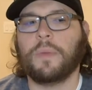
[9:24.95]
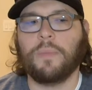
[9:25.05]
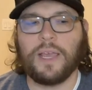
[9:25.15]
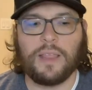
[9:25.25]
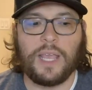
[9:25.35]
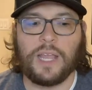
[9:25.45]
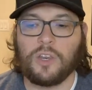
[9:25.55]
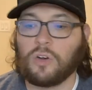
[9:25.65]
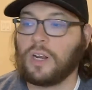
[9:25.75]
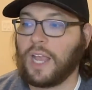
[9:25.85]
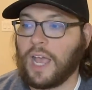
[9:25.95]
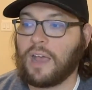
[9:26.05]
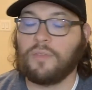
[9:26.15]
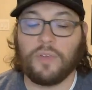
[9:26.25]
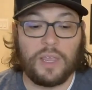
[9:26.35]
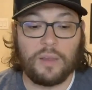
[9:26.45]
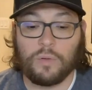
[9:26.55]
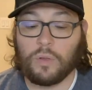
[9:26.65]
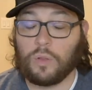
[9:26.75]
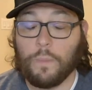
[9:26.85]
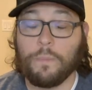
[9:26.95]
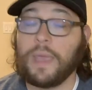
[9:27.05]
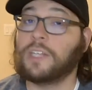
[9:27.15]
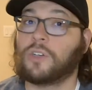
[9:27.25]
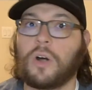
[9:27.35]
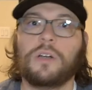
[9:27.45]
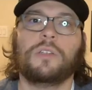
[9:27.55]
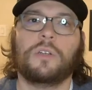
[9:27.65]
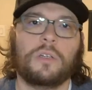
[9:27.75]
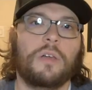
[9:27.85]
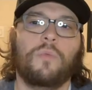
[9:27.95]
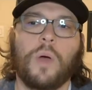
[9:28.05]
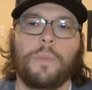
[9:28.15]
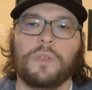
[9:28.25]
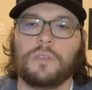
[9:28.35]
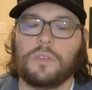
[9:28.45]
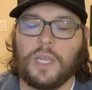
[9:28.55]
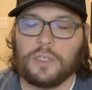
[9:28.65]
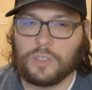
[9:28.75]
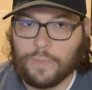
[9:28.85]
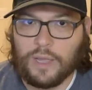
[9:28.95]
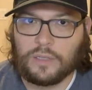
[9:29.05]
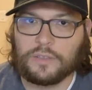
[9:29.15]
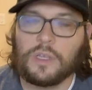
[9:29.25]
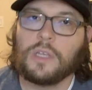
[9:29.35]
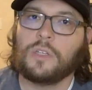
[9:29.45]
And by the end, you're going to have a major arsenal of weapons and spells